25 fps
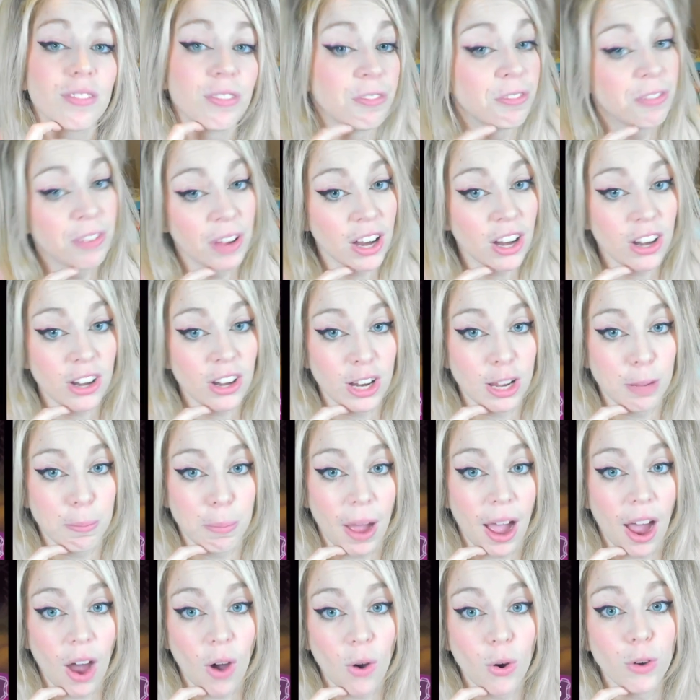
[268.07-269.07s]
very
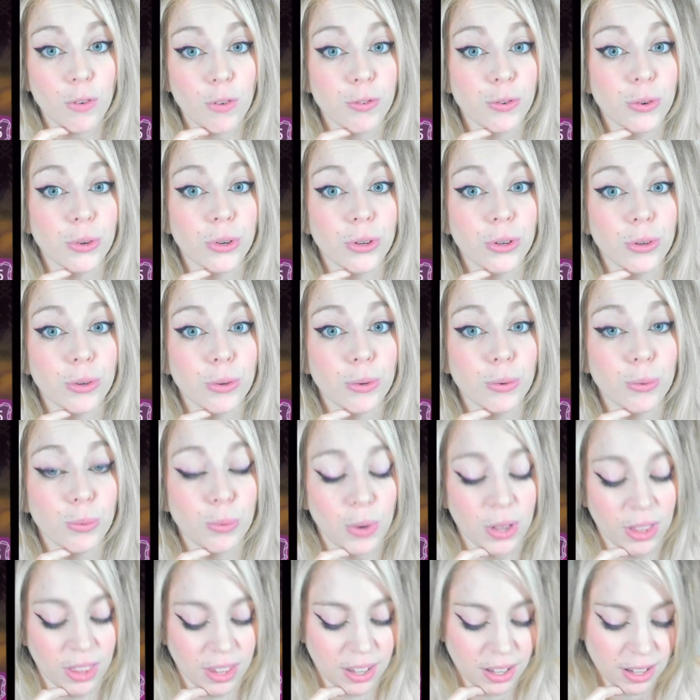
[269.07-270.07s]
powerful
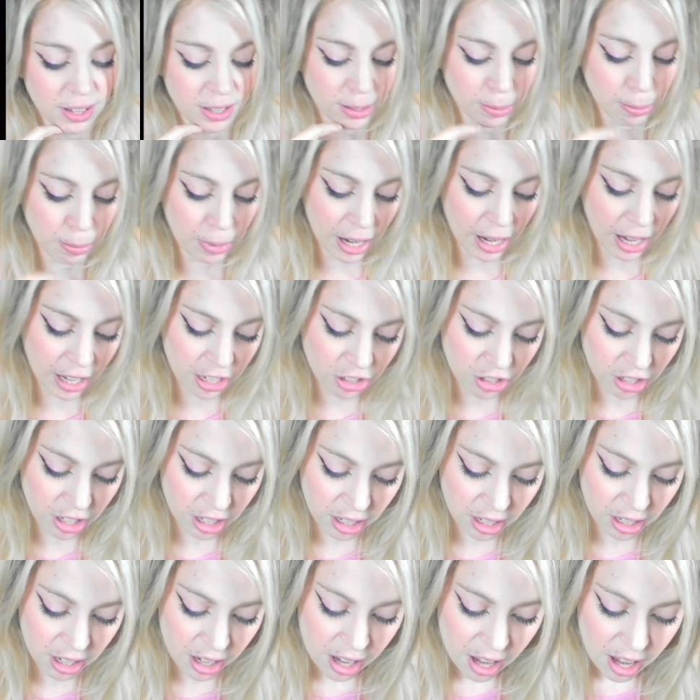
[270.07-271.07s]
with his
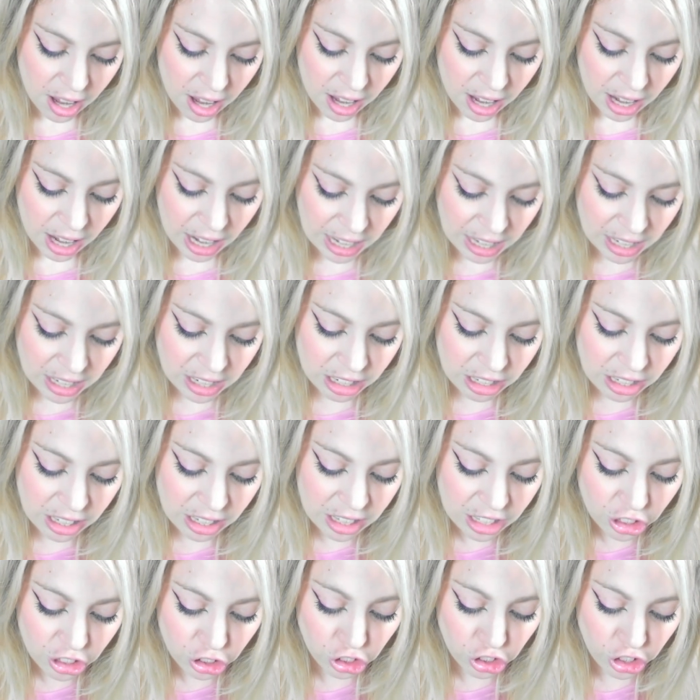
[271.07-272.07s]
magic. Into
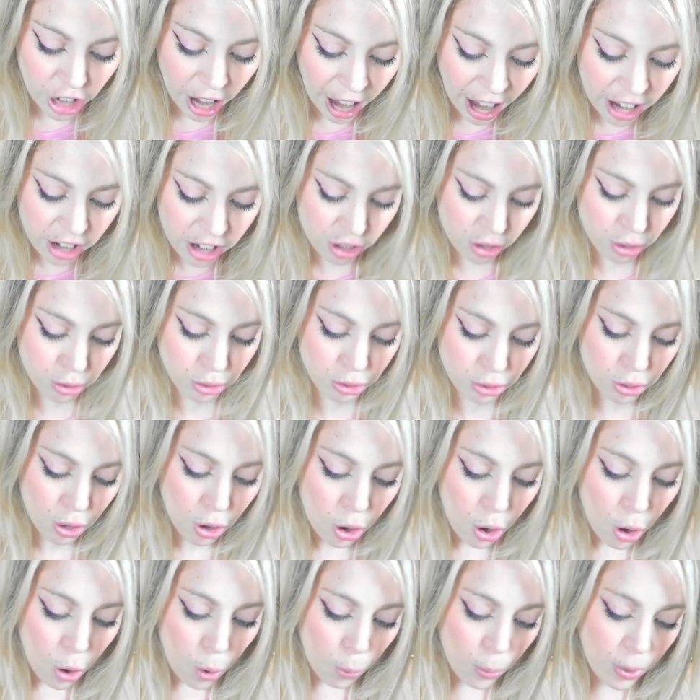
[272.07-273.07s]
the Shadows.
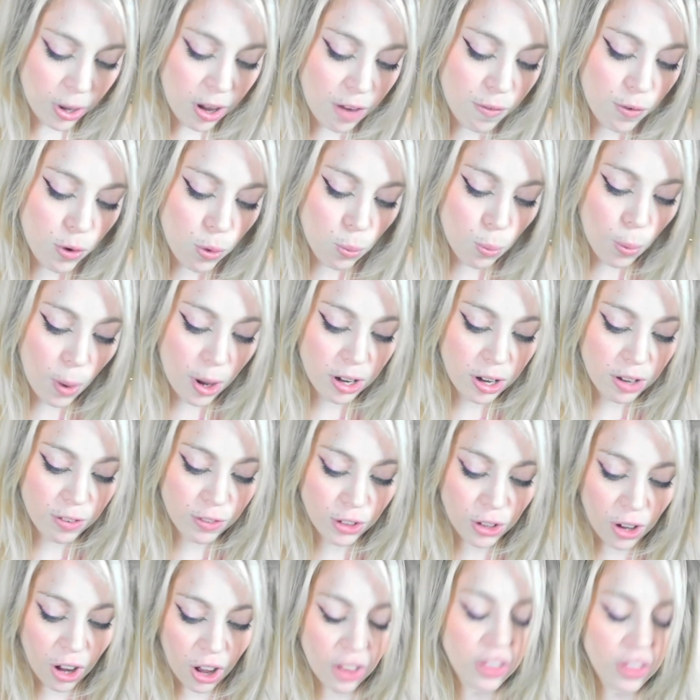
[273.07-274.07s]
Whenever one of
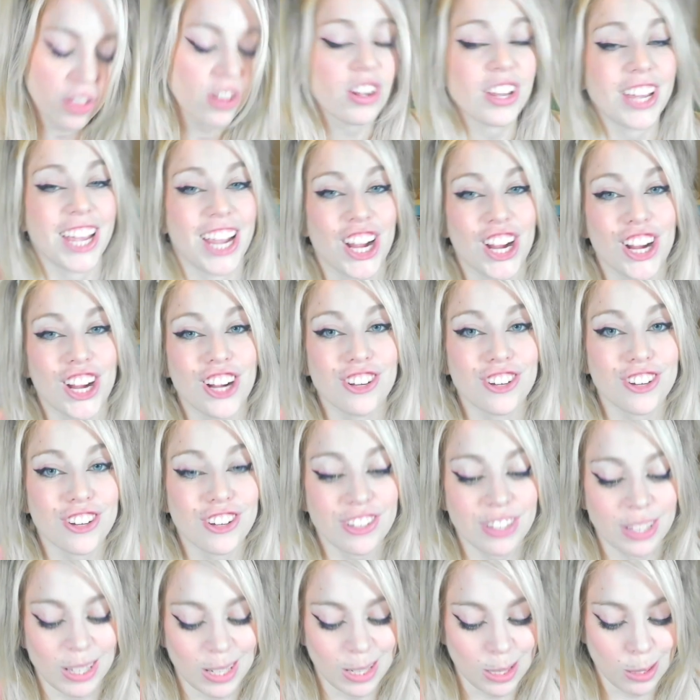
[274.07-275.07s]
your other
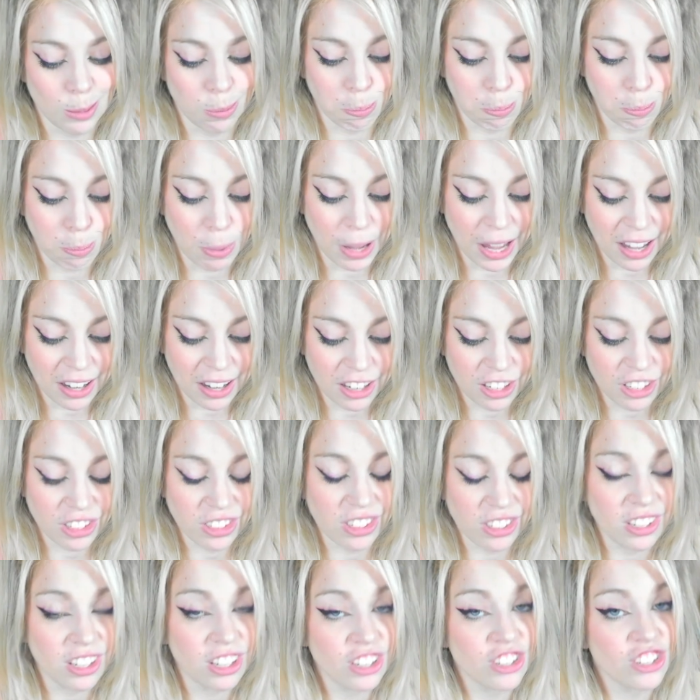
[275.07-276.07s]
characters is
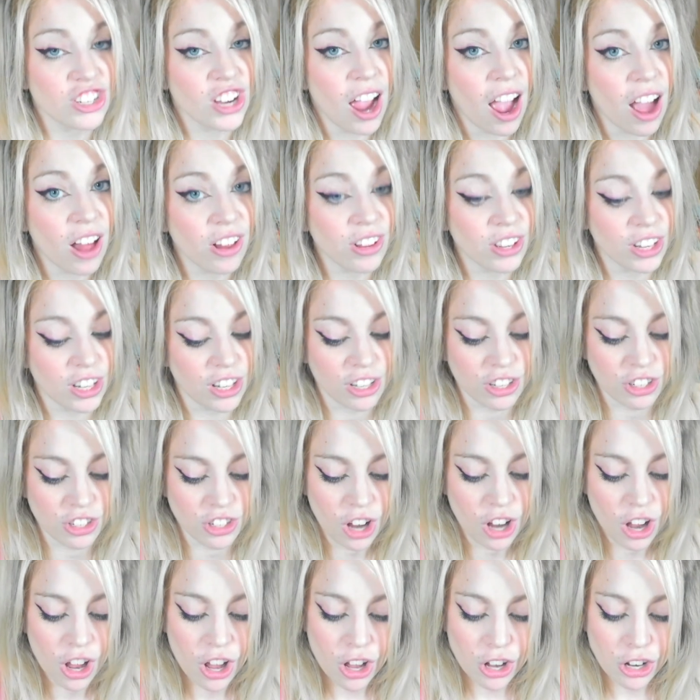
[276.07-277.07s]
banished in a challenge,
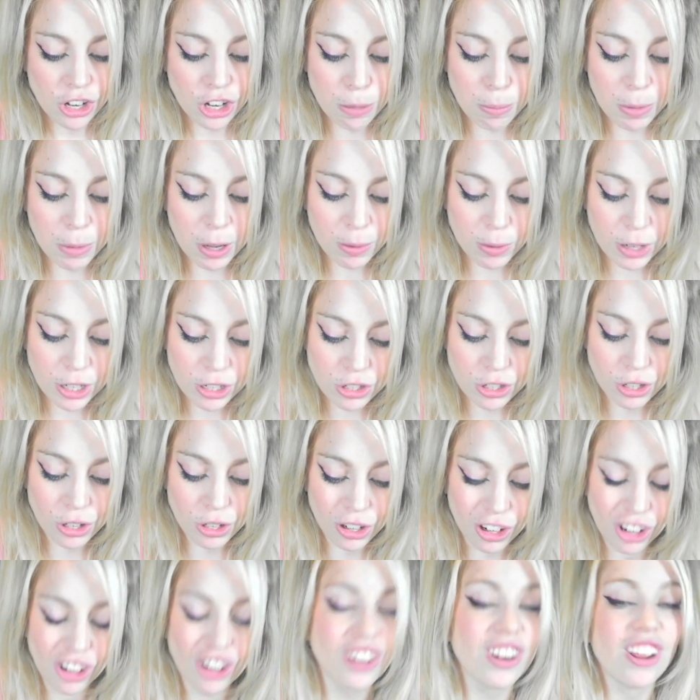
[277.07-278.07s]
you may
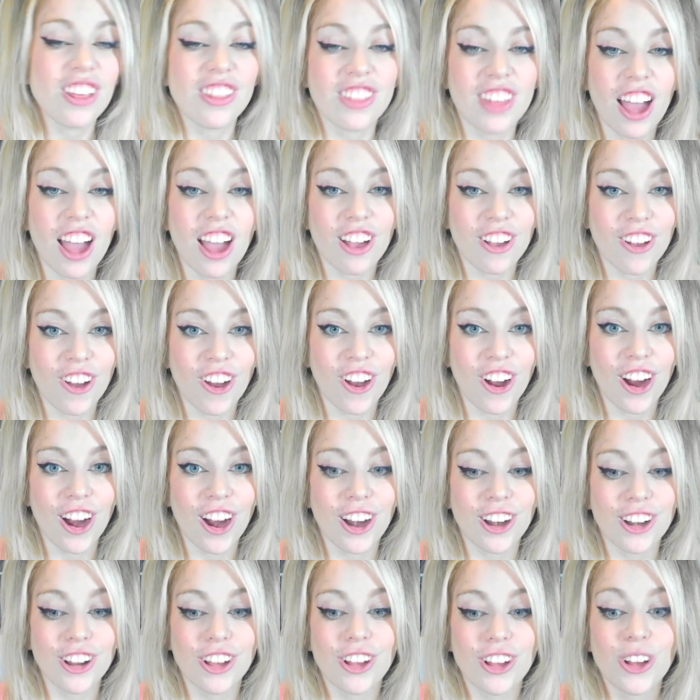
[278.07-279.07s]
return that
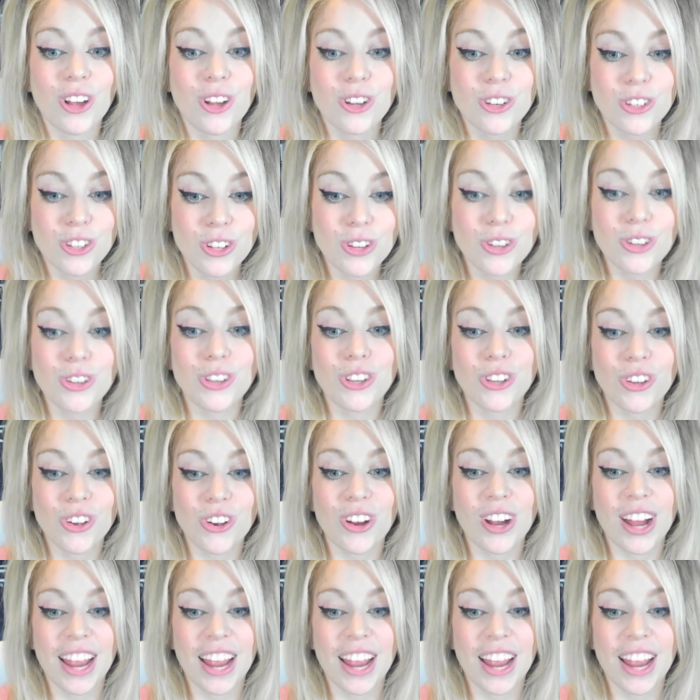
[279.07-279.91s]
card to your